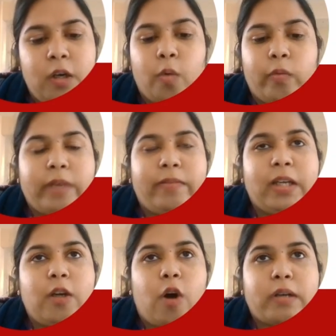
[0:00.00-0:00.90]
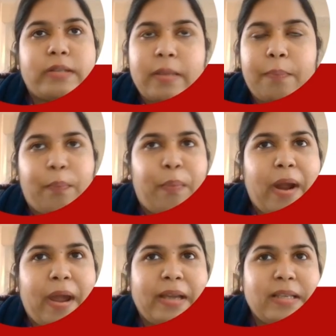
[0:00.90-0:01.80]
When we got
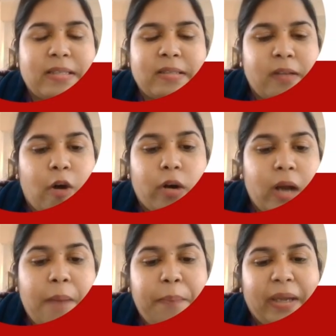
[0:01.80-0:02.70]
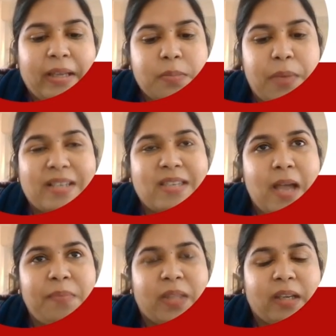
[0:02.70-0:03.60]
surprised or amazed by
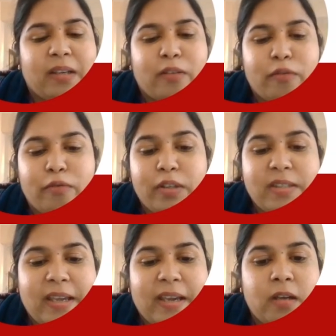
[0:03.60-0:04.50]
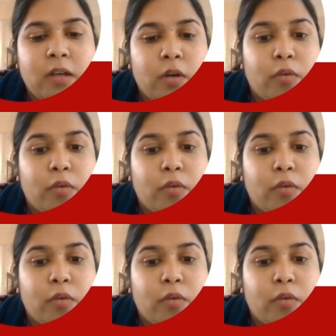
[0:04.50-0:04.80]
something, we say,